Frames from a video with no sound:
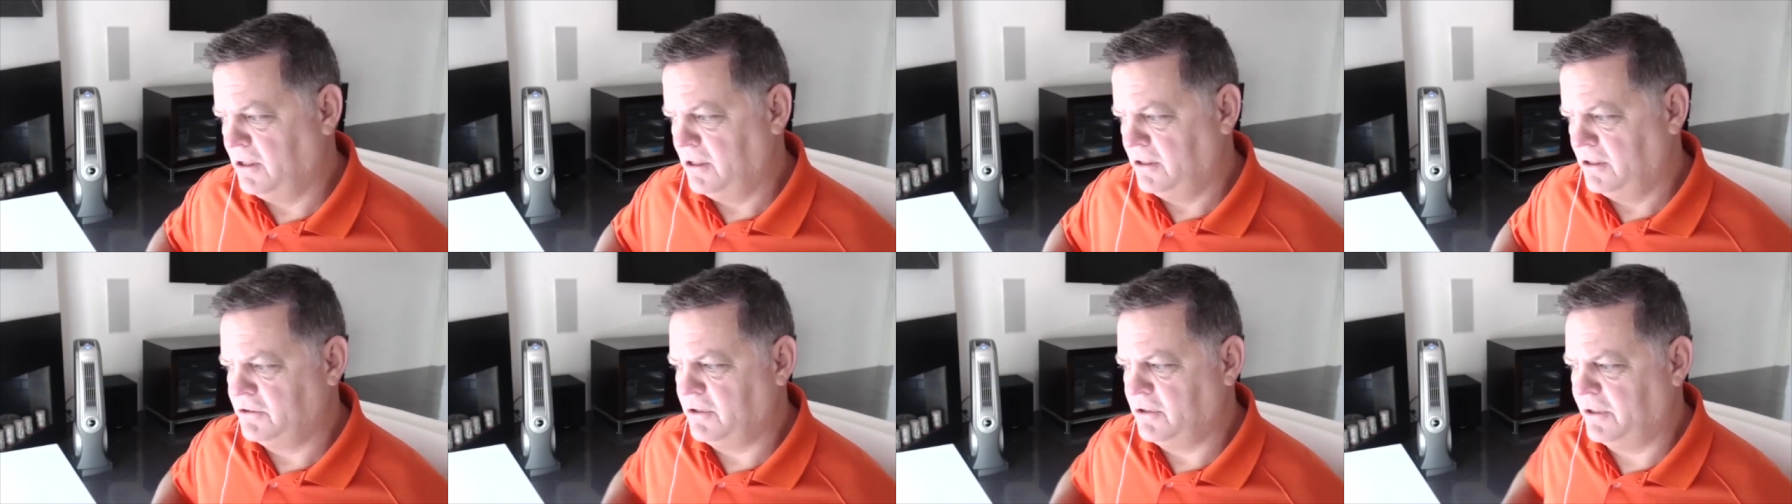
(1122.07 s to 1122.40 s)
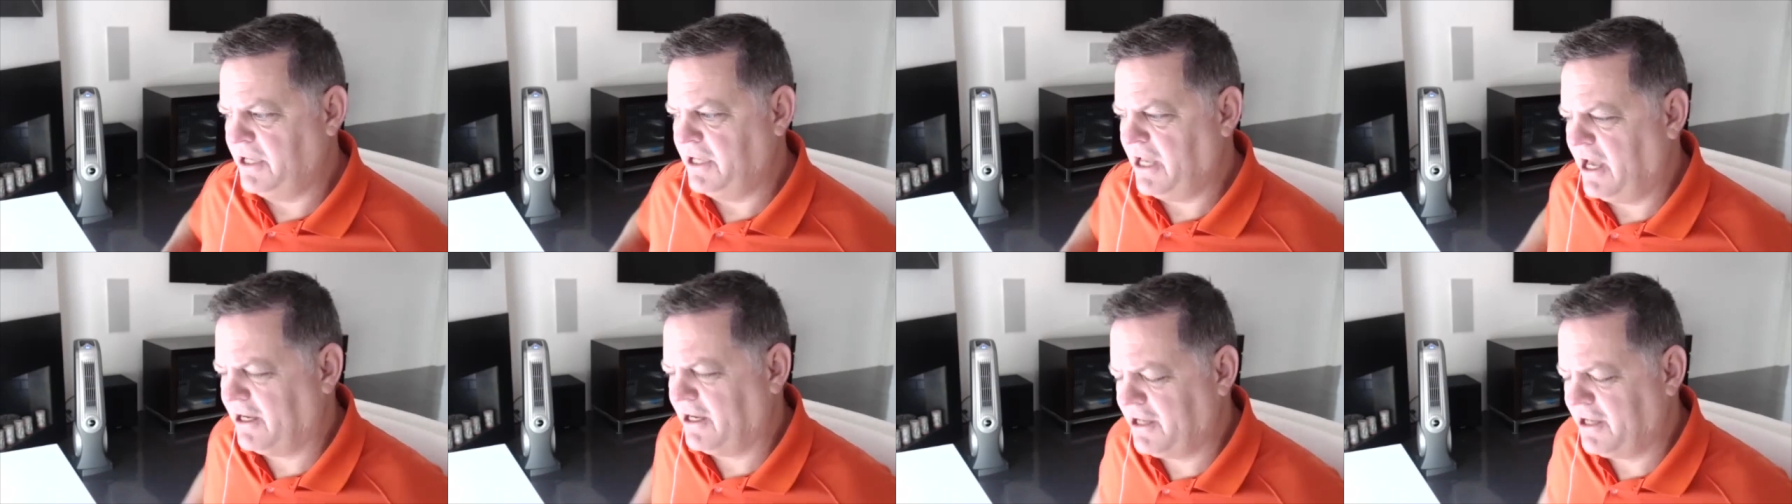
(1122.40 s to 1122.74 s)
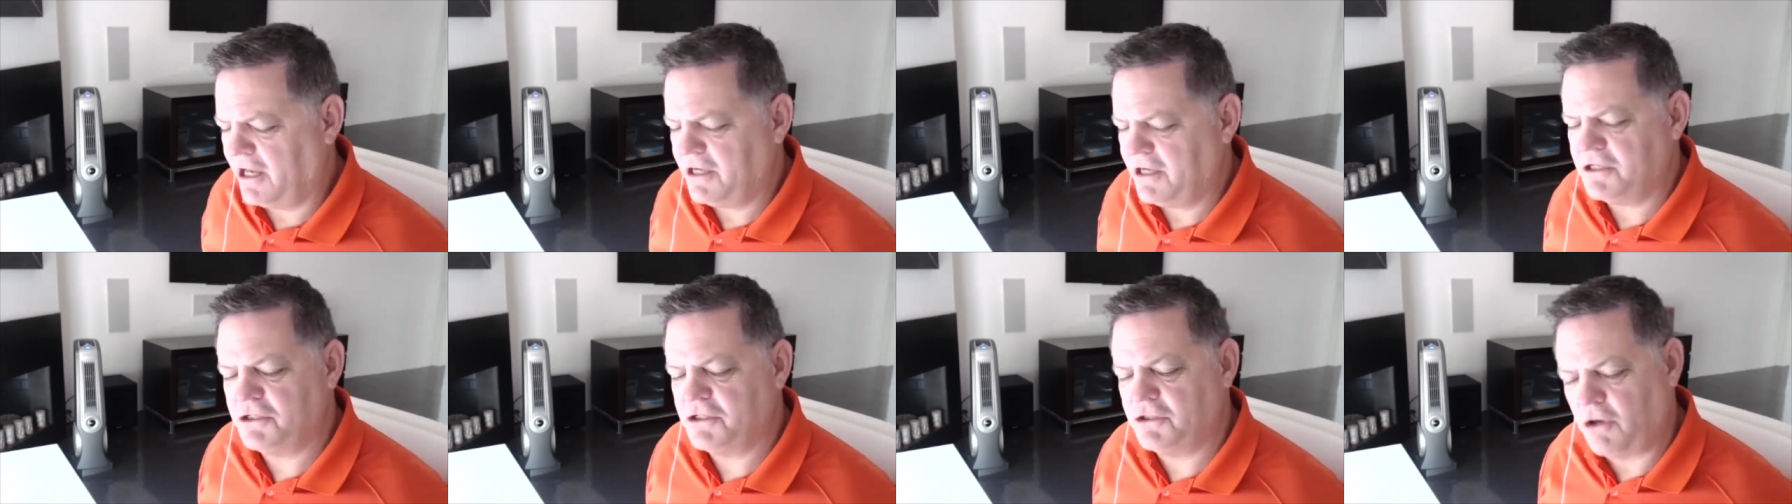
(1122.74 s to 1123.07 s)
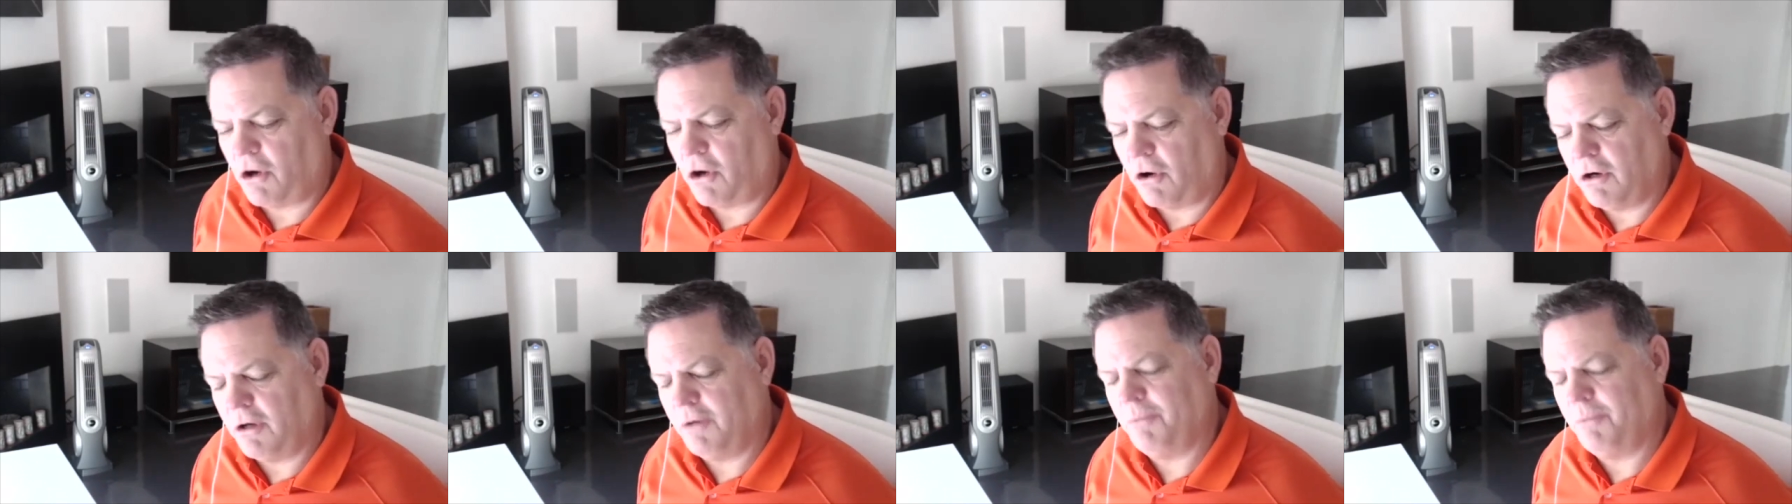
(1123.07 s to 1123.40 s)
So yeah, it kind of
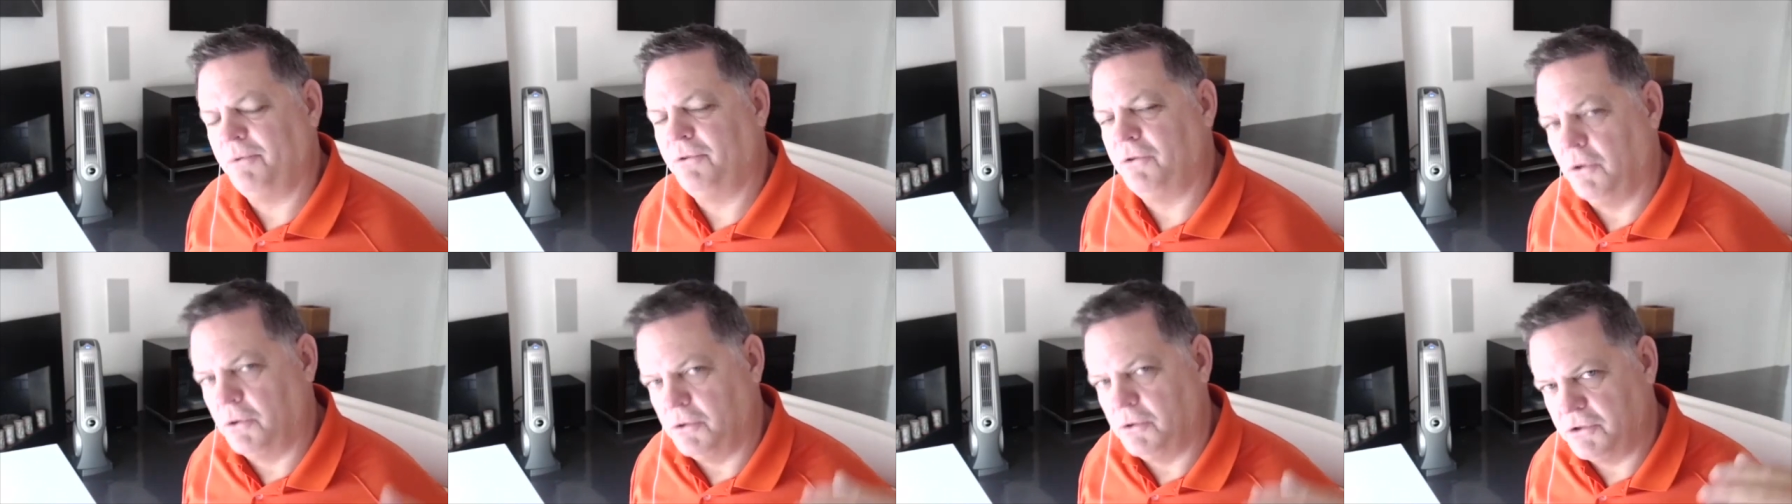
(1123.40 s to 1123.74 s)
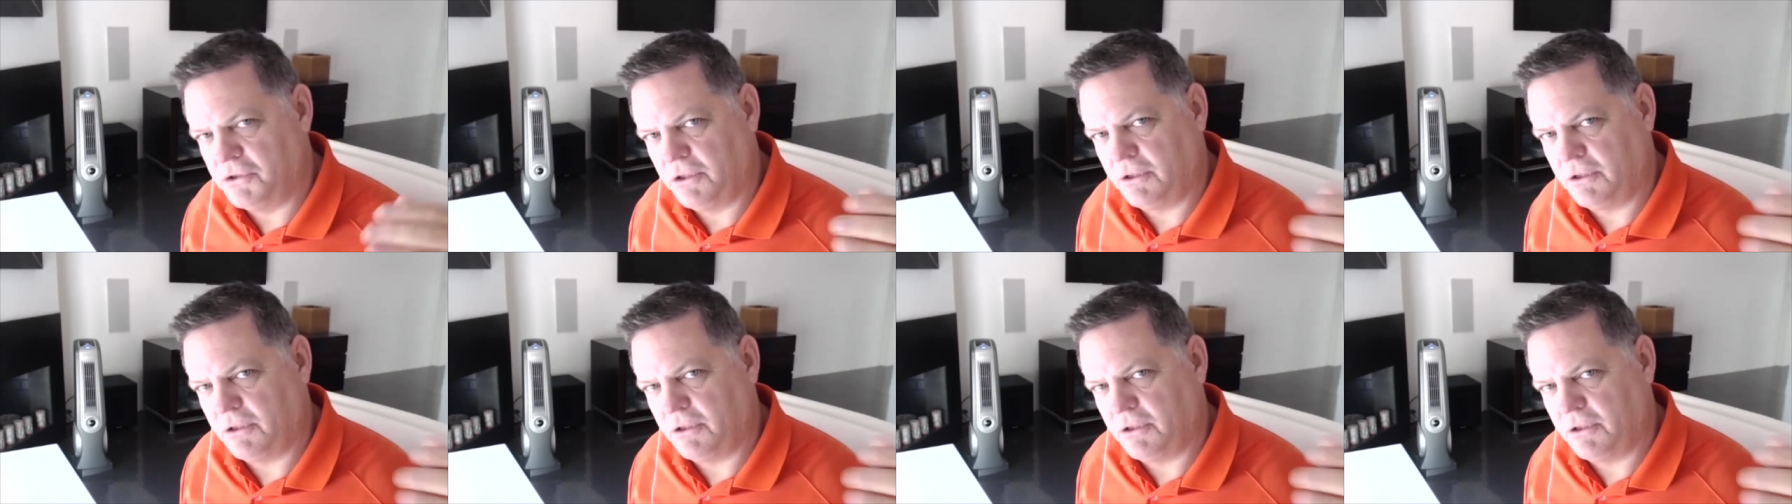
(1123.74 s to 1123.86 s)
started with those